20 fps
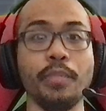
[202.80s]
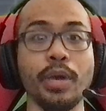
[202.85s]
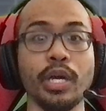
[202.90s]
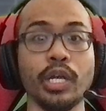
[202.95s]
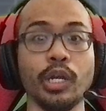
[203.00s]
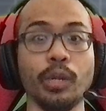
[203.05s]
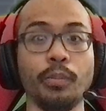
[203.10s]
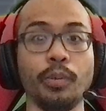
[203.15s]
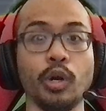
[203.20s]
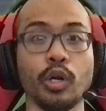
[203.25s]

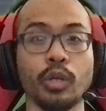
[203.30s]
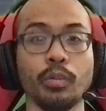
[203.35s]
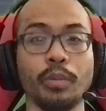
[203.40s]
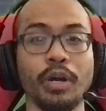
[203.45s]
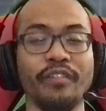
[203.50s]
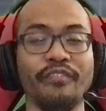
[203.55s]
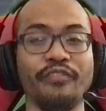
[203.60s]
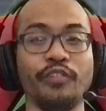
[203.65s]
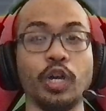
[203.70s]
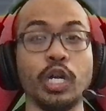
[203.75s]
middle
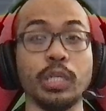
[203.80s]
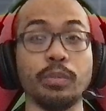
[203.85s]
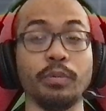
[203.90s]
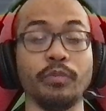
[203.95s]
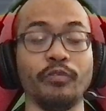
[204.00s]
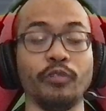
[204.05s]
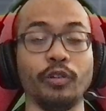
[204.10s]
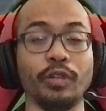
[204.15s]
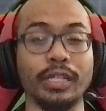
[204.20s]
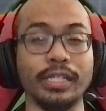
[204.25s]
Pokemon first
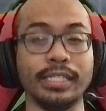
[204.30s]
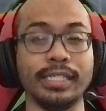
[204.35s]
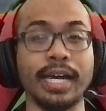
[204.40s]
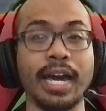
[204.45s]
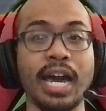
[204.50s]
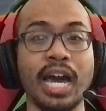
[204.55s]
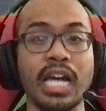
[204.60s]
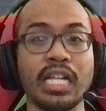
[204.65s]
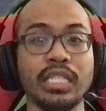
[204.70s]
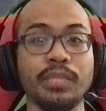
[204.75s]
before the
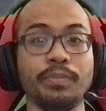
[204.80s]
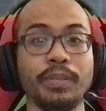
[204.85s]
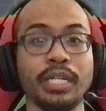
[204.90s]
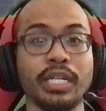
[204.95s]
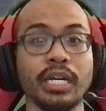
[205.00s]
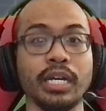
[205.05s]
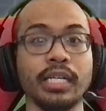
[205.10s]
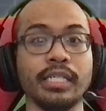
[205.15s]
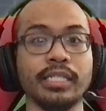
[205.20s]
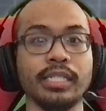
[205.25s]
sides,
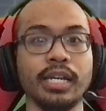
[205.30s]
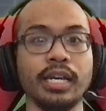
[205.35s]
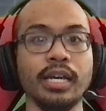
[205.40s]
because